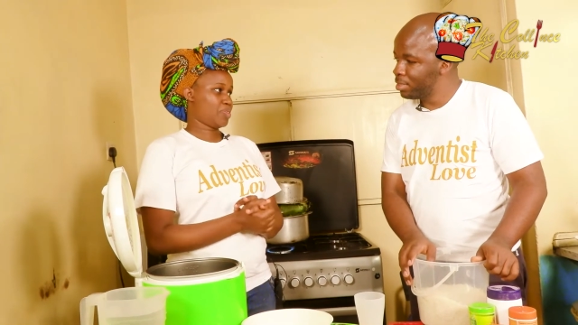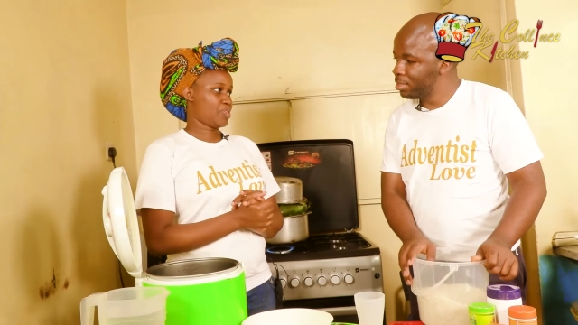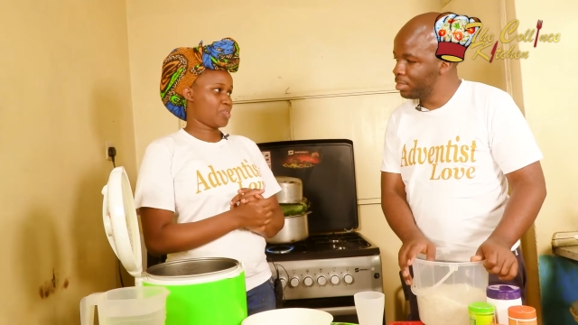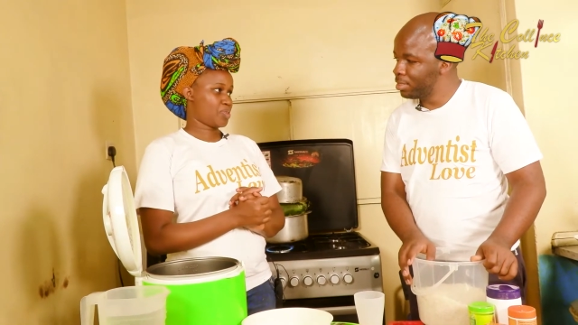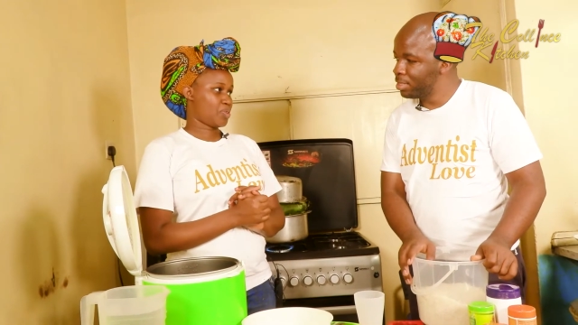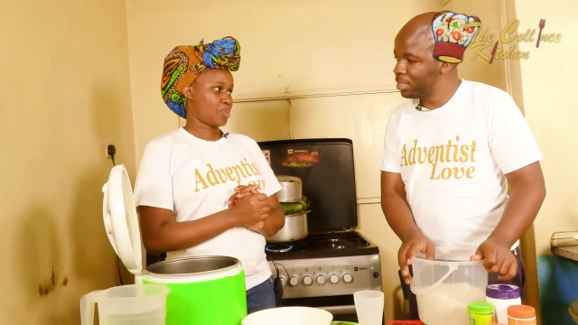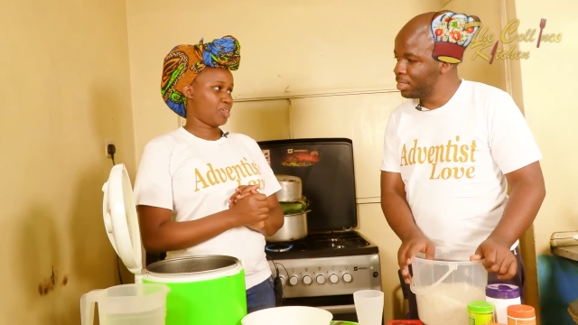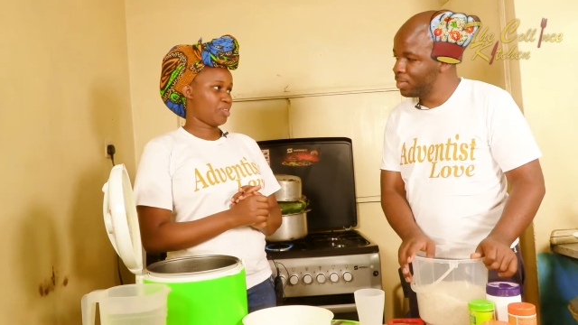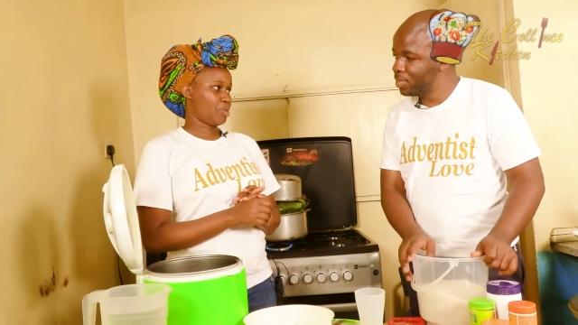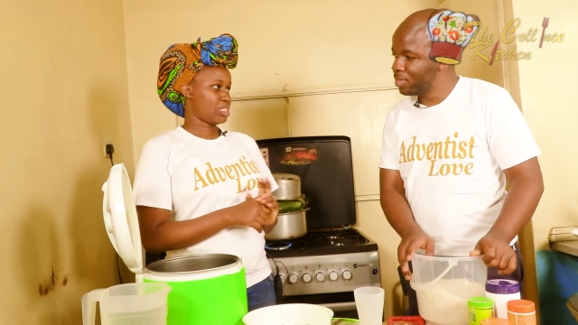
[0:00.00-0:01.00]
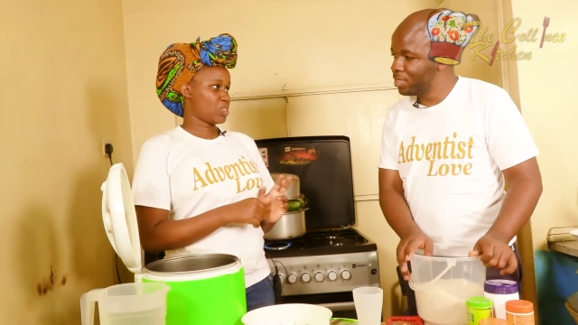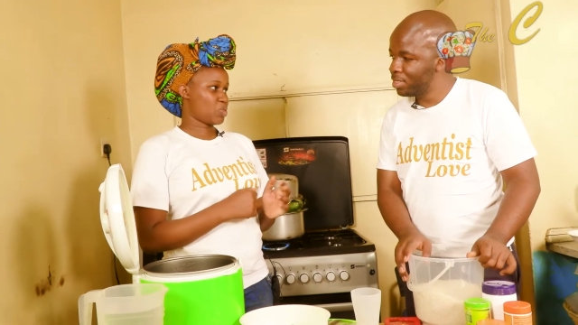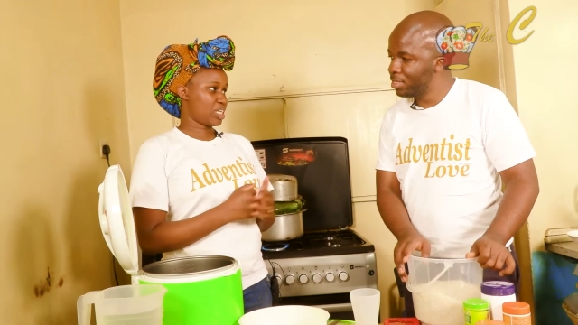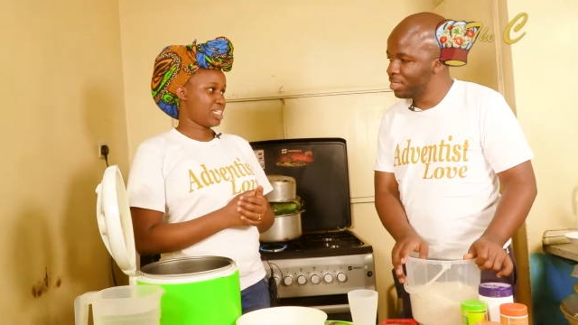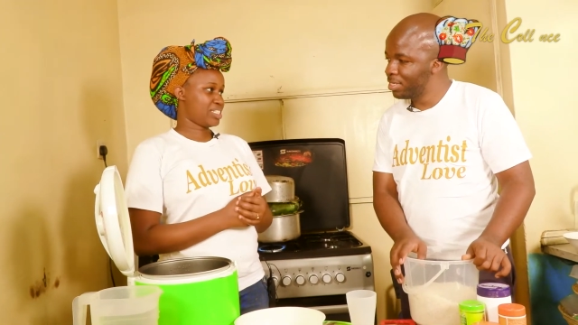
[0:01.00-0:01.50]
Speaker 1: Yeah. So if I was
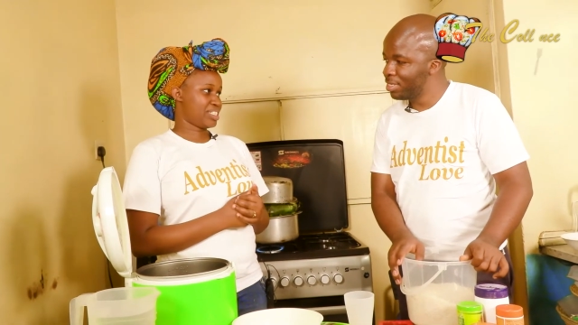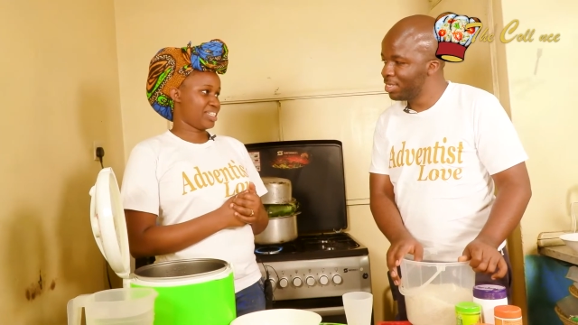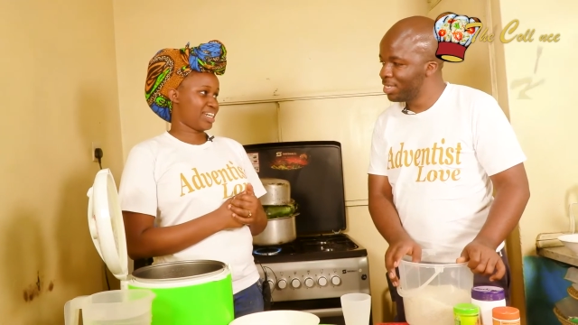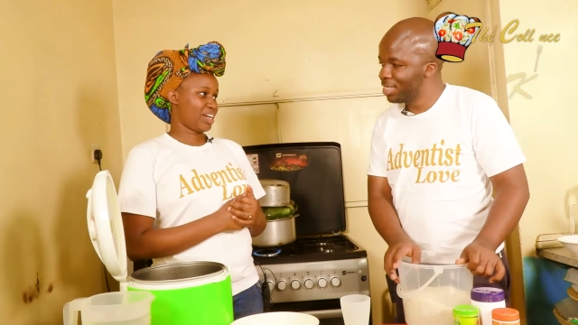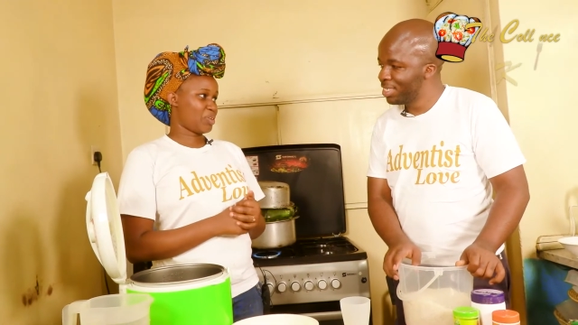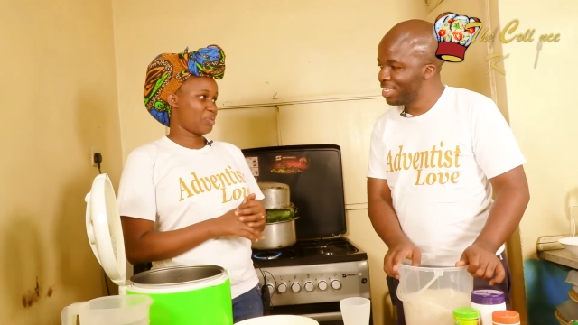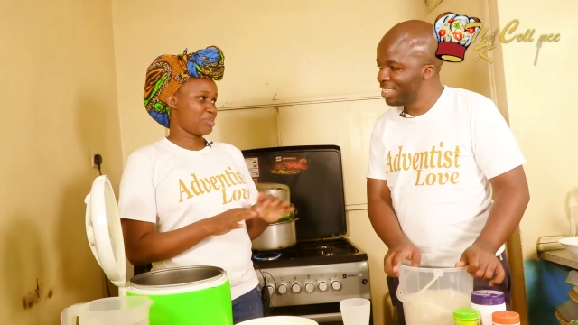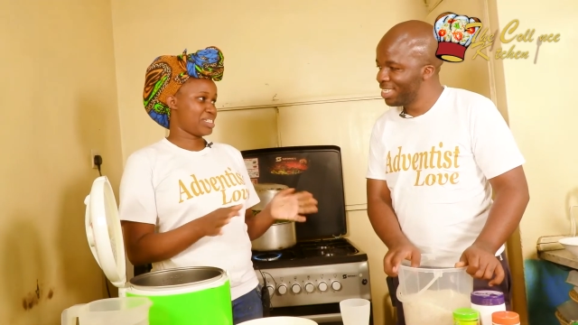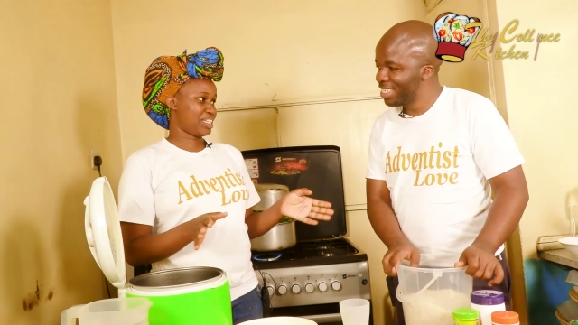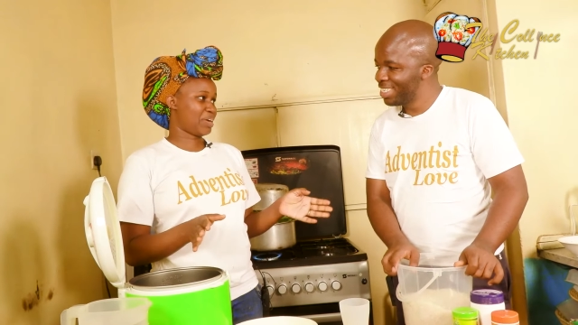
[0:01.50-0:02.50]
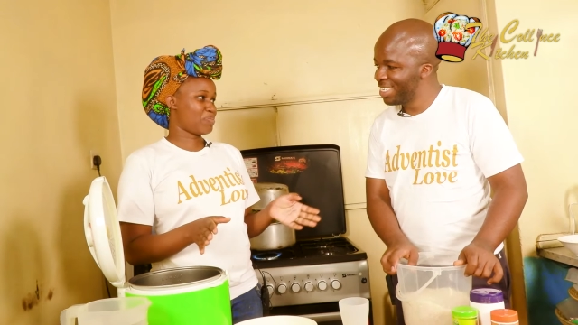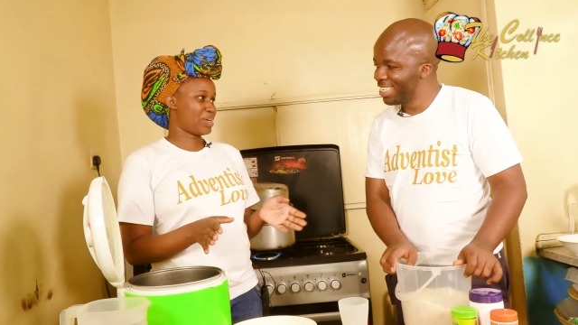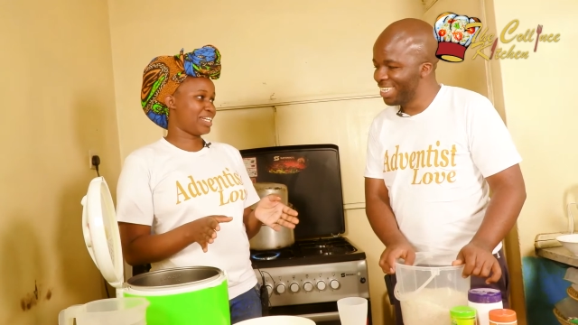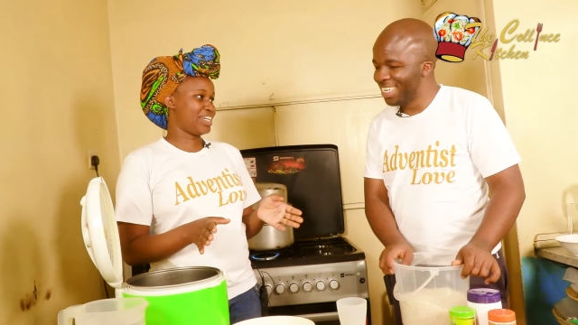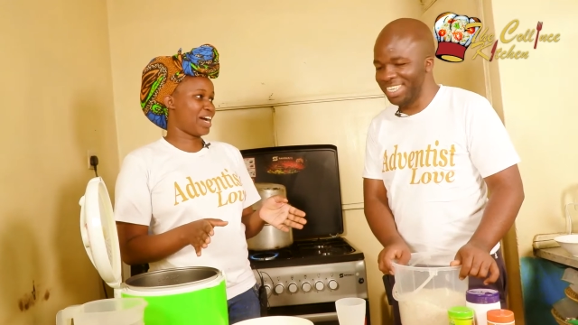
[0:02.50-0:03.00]
to get sick, I would be sick
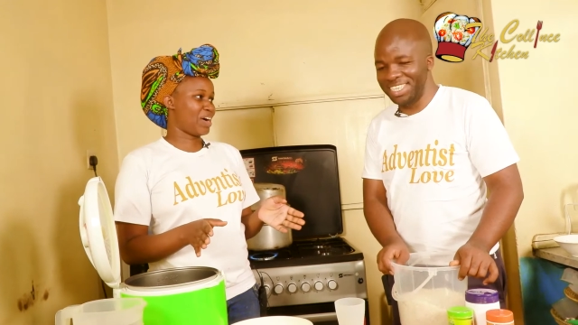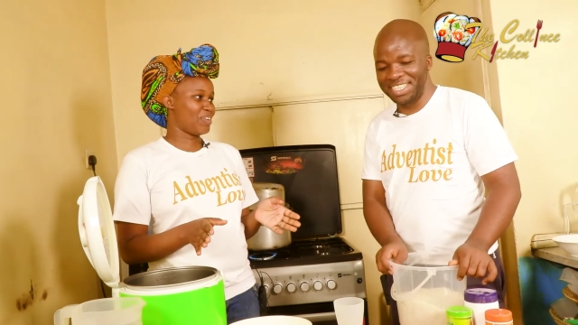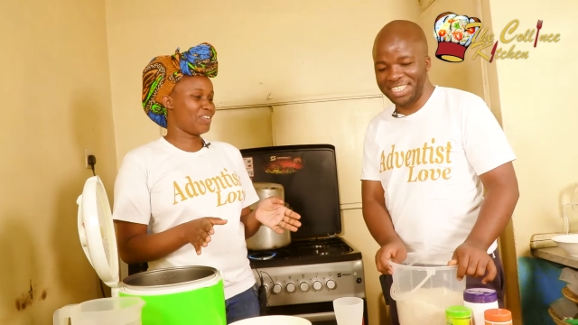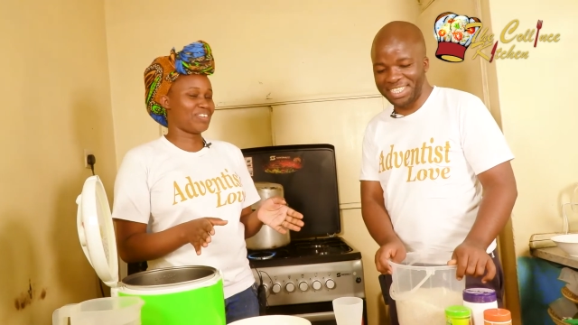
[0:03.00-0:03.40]
by now.